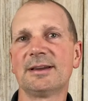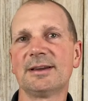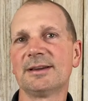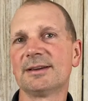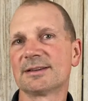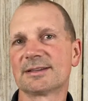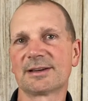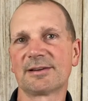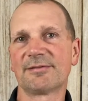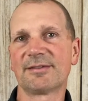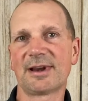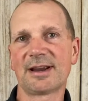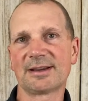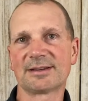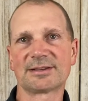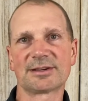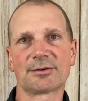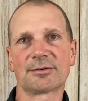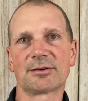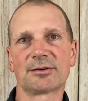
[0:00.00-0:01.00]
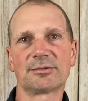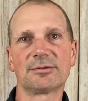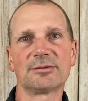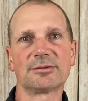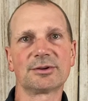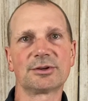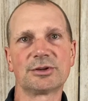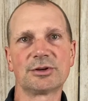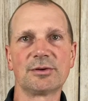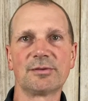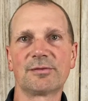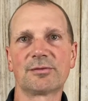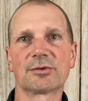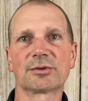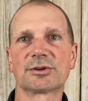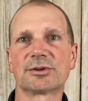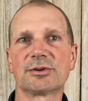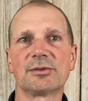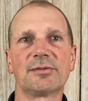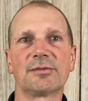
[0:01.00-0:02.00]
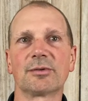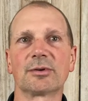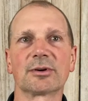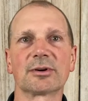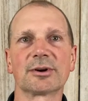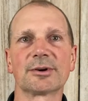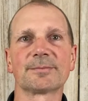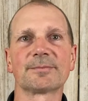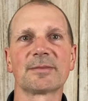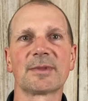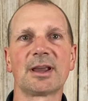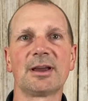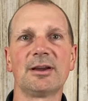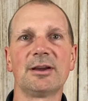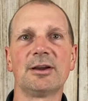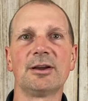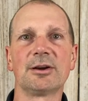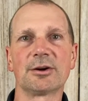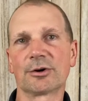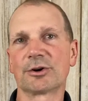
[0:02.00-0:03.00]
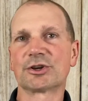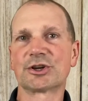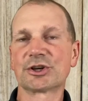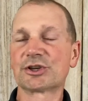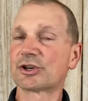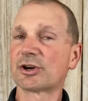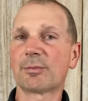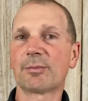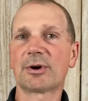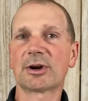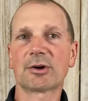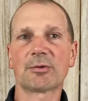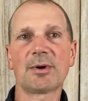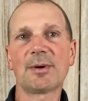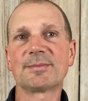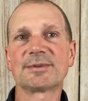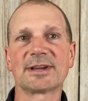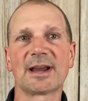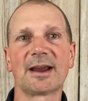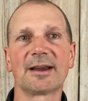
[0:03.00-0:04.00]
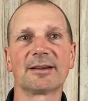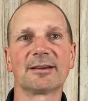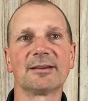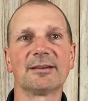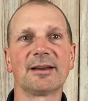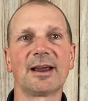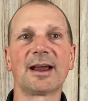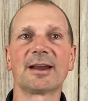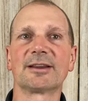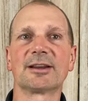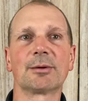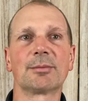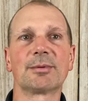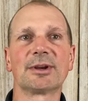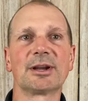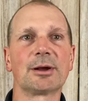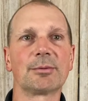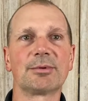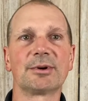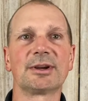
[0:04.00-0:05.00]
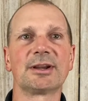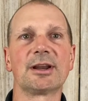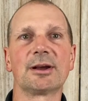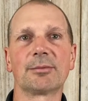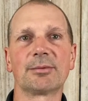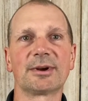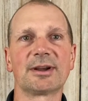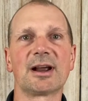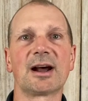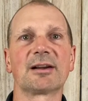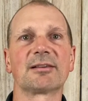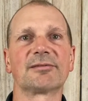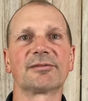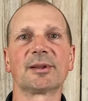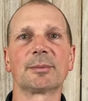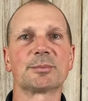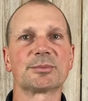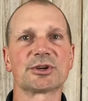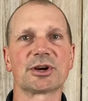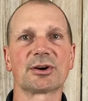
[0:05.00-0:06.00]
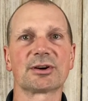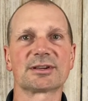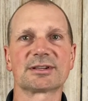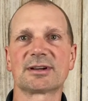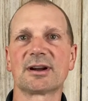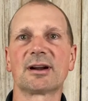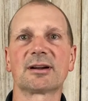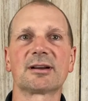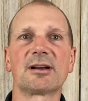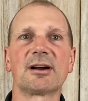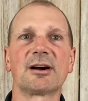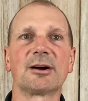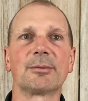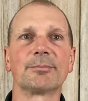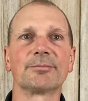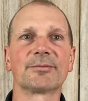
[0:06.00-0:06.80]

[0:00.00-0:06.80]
541-780-2424, or just jump on our website at www.flipsharks.com